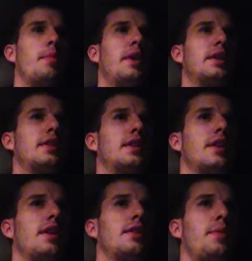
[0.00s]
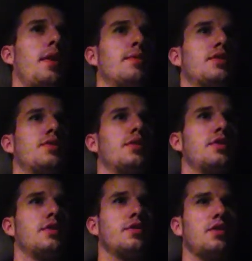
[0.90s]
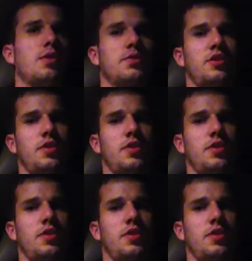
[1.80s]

but the department store is still closed.